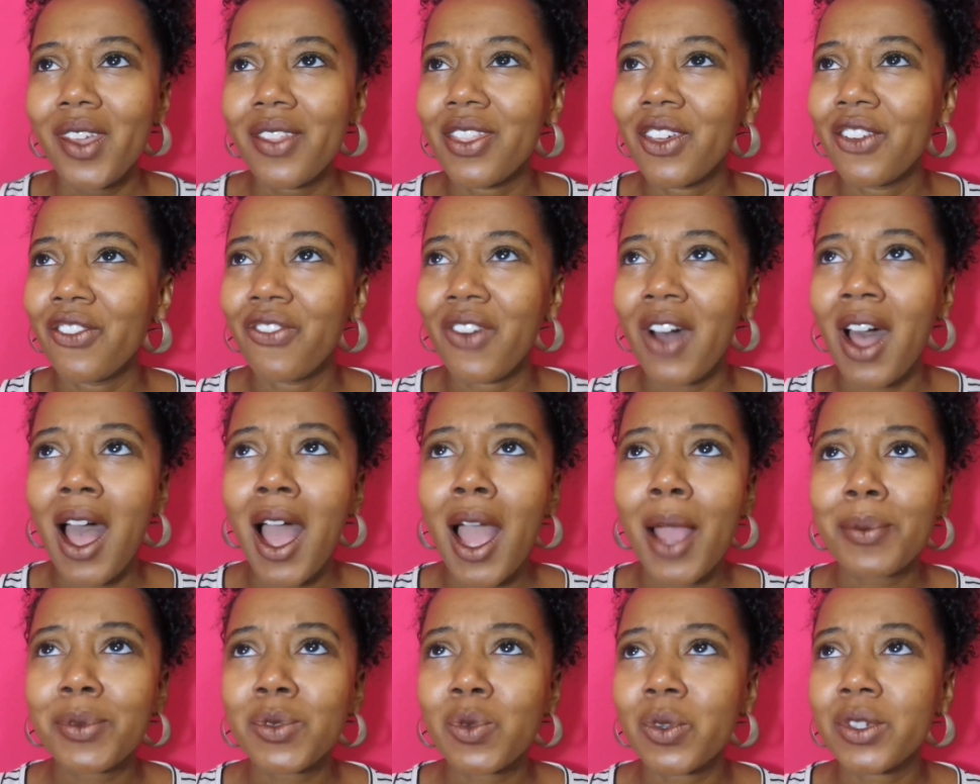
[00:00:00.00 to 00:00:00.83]
the
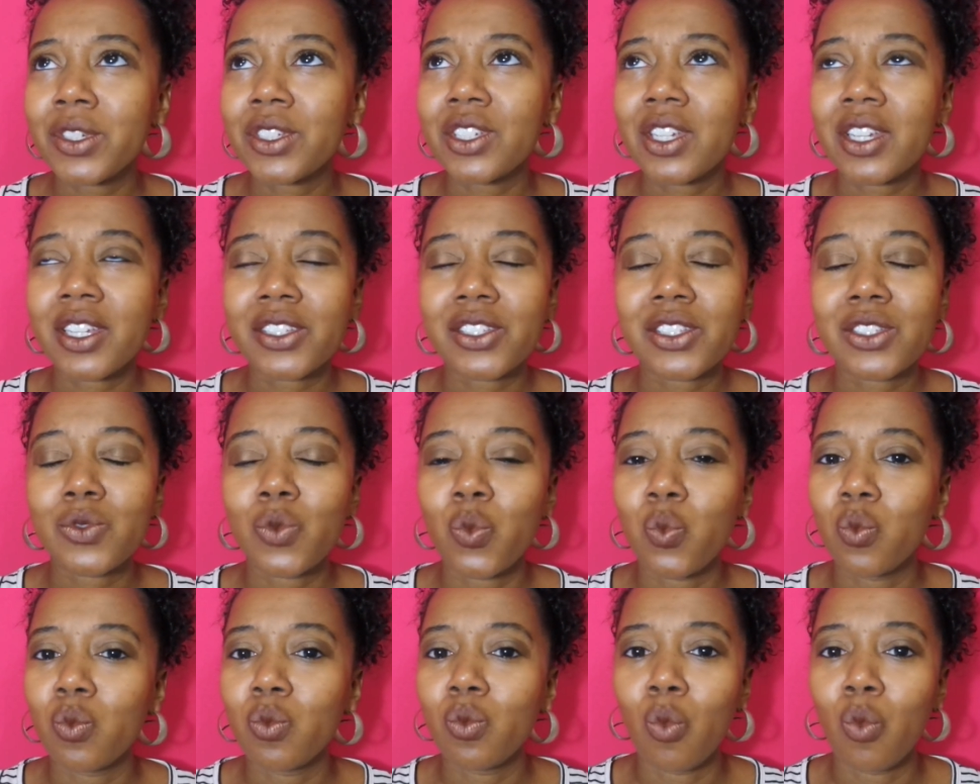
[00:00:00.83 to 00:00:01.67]
vibes were just
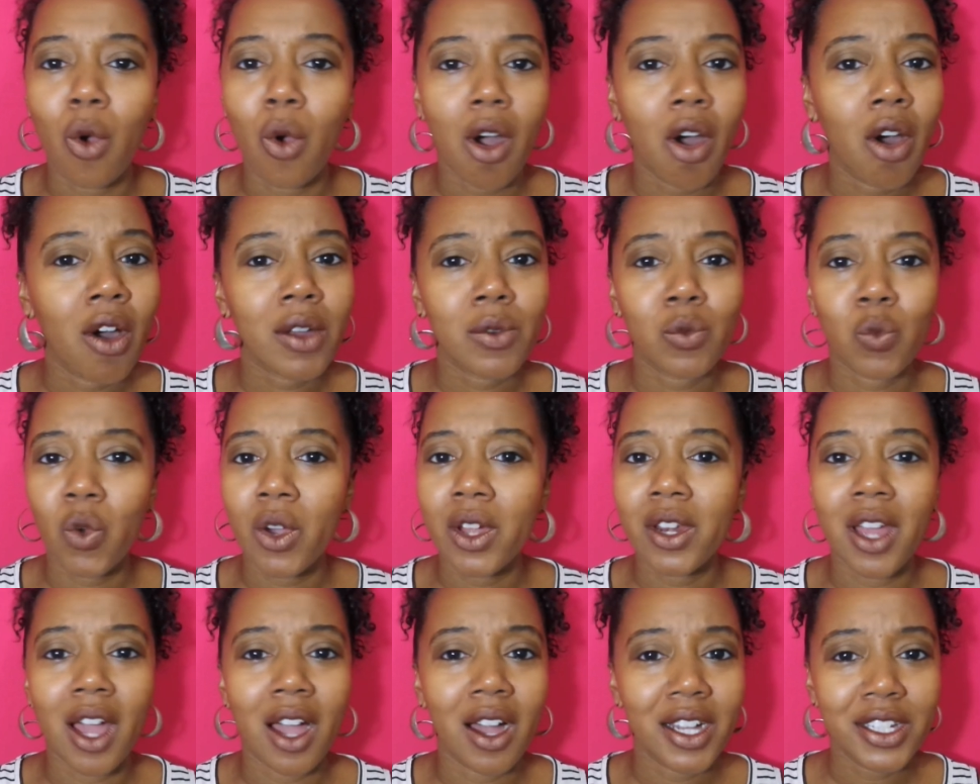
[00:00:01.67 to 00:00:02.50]
on
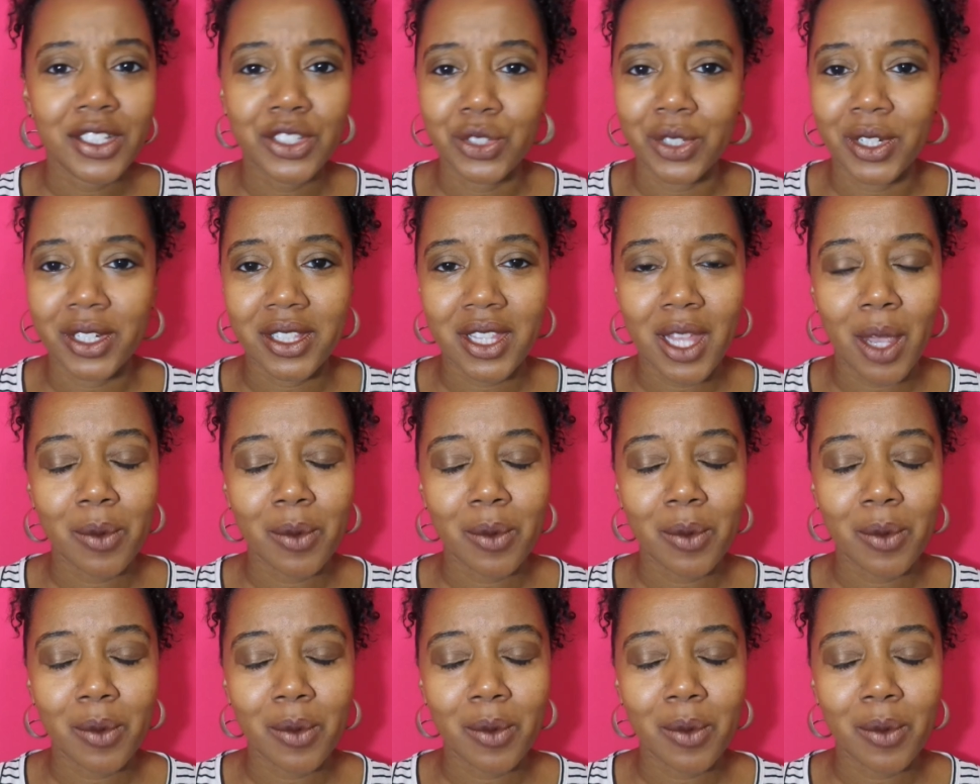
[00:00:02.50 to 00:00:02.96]
100.